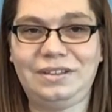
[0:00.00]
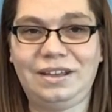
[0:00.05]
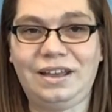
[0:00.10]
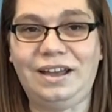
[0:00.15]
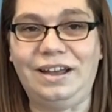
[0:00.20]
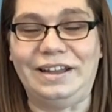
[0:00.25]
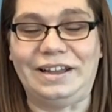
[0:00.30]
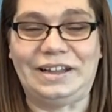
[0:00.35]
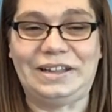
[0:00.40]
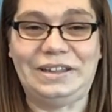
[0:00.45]

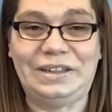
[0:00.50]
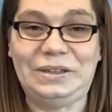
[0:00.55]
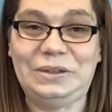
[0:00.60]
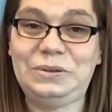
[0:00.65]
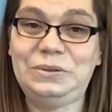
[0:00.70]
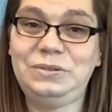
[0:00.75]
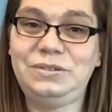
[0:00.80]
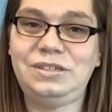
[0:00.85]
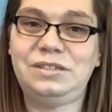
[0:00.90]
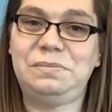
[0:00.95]
hot
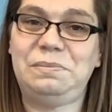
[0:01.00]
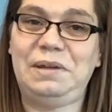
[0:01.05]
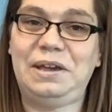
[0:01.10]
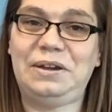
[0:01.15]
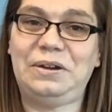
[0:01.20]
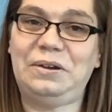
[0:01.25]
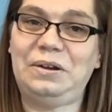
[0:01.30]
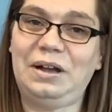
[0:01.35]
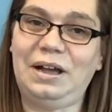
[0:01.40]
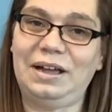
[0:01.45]
glue to make
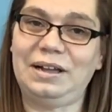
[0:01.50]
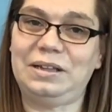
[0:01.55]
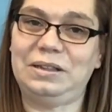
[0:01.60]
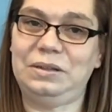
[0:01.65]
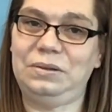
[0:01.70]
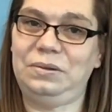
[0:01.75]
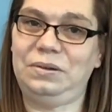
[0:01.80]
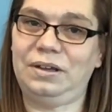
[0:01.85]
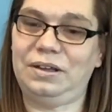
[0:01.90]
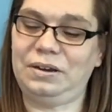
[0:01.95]
our hot glue
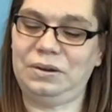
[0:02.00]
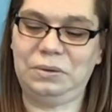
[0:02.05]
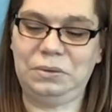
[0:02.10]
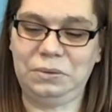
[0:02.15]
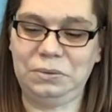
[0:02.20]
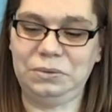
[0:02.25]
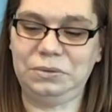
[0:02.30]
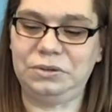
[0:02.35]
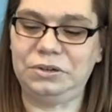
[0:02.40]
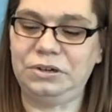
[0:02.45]
gun
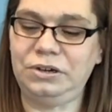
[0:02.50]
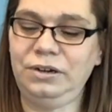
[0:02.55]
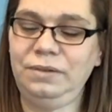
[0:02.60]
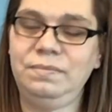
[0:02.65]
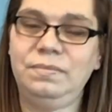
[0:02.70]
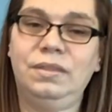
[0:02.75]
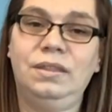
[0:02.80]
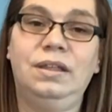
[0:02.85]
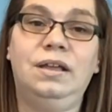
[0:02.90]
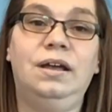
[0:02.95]
holder.
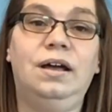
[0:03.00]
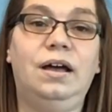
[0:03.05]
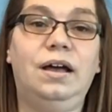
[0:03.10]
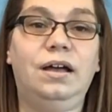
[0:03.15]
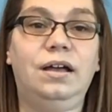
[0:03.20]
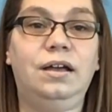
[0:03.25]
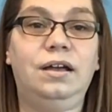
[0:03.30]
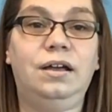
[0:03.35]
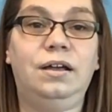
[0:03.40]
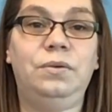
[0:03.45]

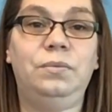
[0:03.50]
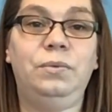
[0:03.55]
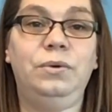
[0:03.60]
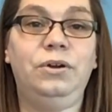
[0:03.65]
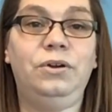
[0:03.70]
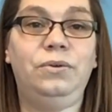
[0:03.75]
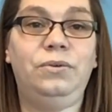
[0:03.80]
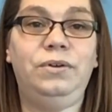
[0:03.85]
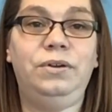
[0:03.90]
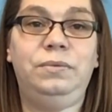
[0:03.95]
We're
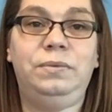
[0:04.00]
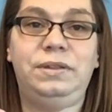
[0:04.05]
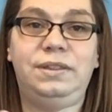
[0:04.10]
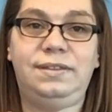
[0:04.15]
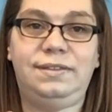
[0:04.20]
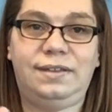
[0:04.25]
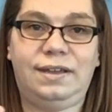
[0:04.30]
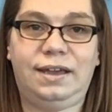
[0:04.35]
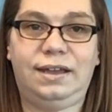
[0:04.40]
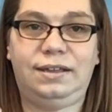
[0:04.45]
going with
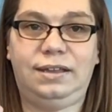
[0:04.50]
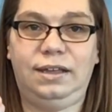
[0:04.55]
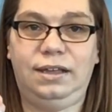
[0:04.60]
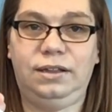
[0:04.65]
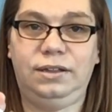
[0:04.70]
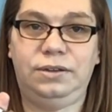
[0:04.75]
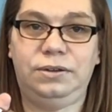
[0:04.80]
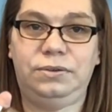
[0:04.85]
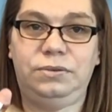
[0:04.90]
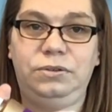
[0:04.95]
tacky
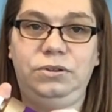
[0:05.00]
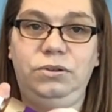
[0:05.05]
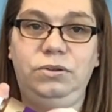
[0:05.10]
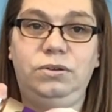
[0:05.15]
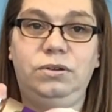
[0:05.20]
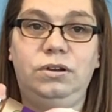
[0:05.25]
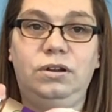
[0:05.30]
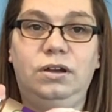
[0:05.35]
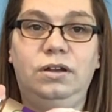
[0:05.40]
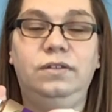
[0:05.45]
glue. You
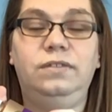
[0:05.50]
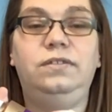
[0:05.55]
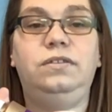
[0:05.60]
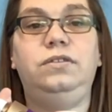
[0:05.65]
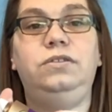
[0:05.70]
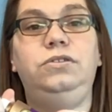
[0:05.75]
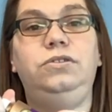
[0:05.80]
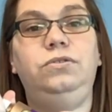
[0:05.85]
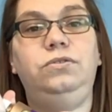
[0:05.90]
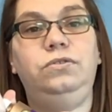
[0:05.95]
can also
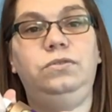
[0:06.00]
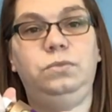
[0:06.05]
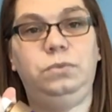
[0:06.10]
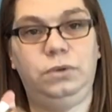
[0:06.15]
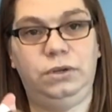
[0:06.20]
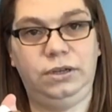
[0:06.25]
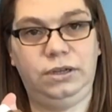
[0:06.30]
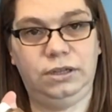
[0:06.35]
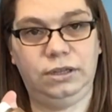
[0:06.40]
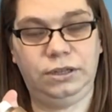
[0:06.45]
use
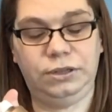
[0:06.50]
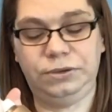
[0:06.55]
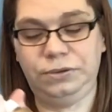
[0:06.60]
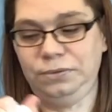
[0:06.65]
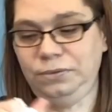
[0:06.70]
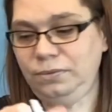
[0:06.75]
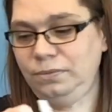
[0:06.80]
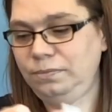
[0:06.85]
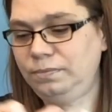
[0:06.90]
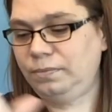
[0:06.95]
wood glue.
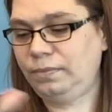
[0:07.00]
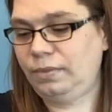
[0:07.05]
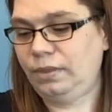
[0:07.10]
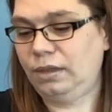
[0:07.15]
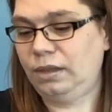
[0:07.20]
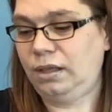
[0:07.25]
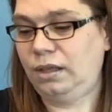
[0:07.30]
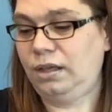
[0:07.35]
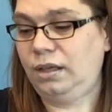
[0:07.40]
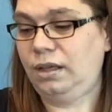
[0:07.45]

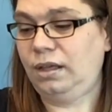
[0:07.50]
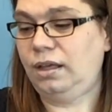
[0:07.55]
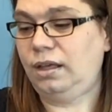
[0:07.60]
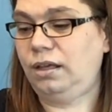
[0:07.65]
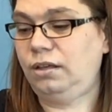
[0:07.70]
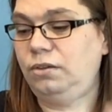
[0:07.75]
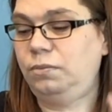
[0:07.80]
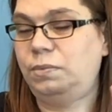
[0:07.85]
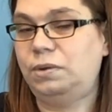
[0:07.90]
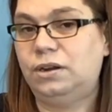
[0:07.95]

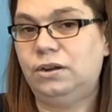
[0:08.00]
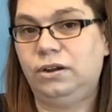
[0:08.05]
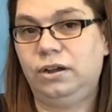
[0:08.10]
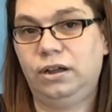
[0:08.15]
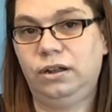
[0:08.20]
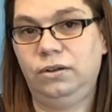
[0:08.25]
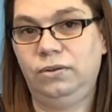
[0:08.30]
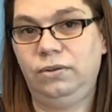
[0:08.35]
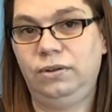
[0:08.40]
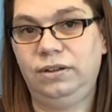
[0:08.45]
We're
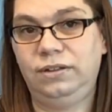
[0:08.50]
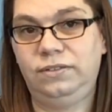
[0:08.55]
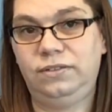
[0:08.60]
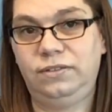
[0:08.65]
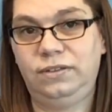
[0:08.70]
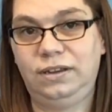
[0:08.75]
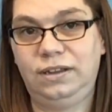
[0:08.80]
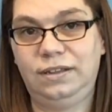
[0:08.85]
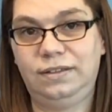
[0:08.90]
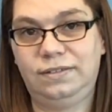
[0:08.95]
going to
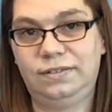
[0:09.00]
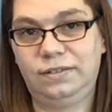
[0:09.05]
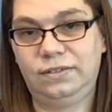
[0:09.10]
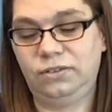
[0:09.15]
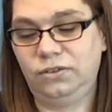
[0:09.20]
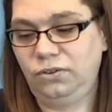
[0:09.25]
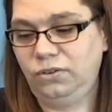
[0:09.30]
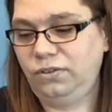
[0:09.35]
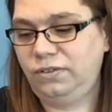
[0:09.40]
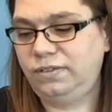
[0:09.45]
need
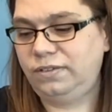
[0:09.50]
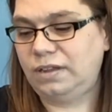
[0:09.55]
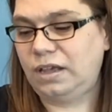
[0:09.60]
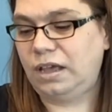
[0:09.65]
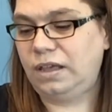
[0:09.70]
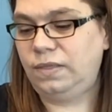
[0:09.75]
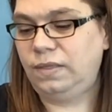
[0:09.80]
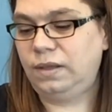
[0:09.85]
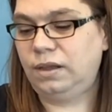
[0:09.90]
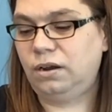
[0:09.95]
scissors,
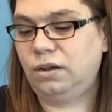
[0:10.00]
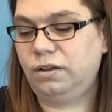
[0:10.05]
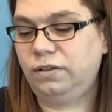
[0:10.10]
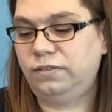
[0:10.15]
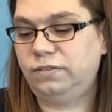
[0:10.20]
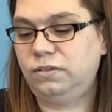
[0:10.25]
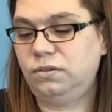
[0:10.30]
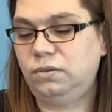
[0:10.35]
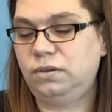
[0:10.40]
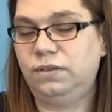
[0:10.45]
and then
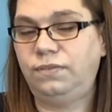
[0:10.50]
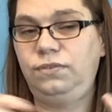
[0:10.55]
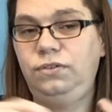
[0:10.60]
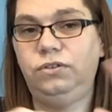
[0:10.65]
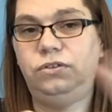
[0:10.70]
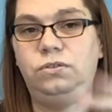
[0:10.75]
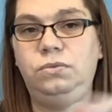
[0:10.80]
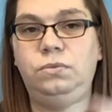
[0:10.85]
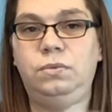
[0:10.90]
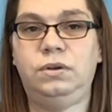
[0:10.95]
also if you
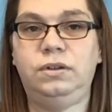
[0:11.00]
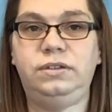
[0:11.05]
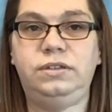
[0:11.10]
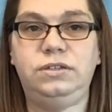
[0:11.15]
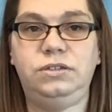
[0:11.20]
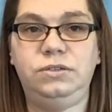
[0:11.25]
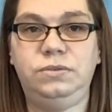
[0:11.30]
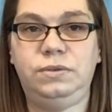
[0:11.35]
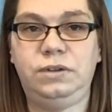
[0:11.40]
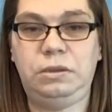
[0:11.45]
do want to
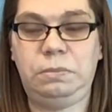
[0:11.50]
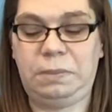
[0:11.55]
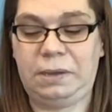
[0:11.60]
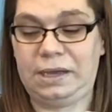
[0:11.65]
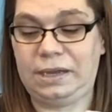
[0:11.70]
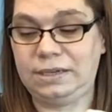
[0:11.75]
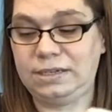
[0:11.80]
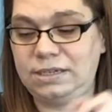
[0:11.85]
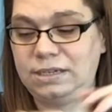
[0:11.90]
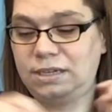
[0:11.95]
do any
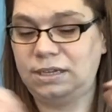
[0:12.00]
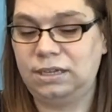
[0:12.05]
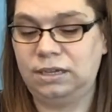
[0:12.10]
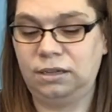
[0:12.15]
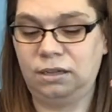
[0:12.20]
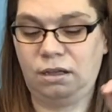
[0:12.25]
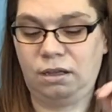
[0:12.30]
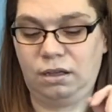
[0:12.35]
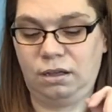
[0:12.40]
painting,